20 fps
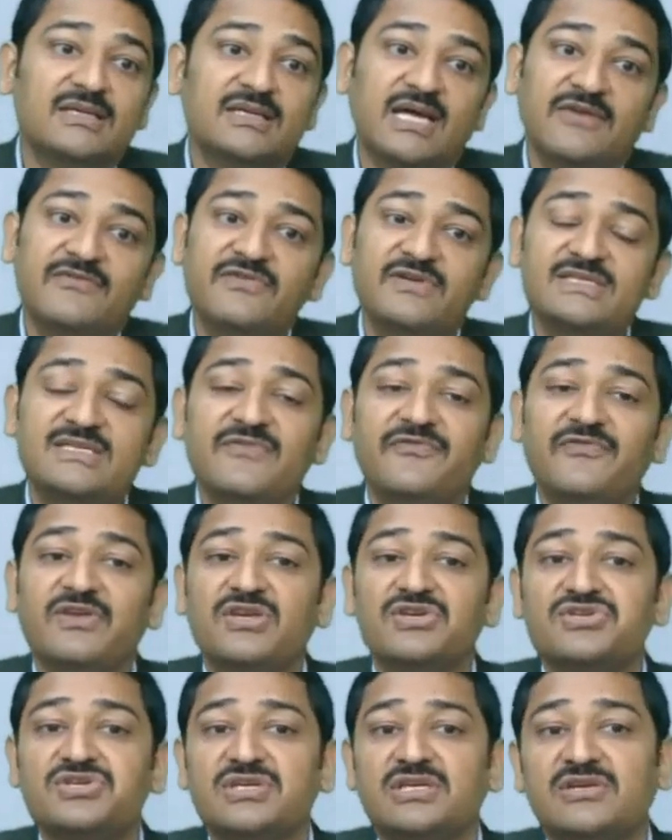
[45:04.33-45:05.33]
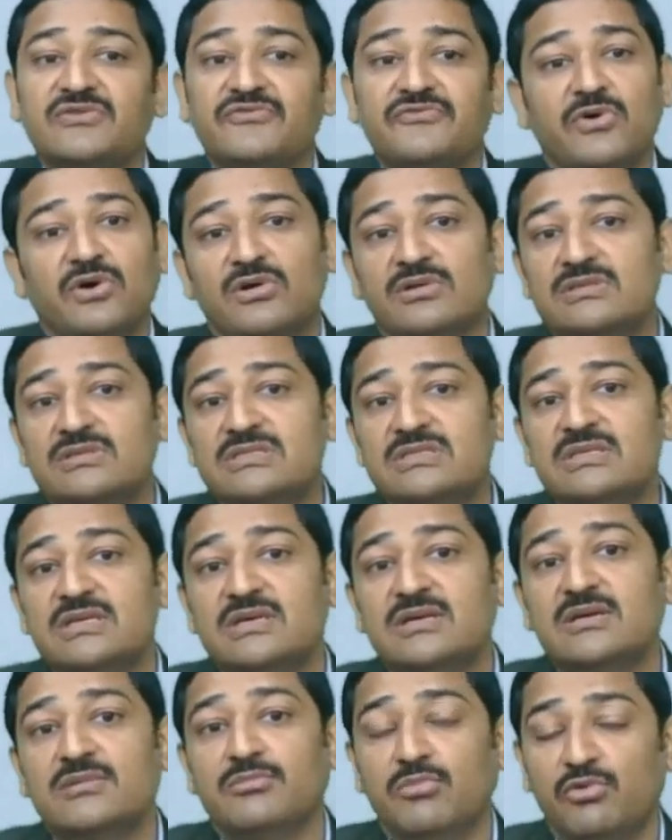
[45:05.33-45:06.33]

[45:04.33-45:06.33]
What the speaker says: the diversification involves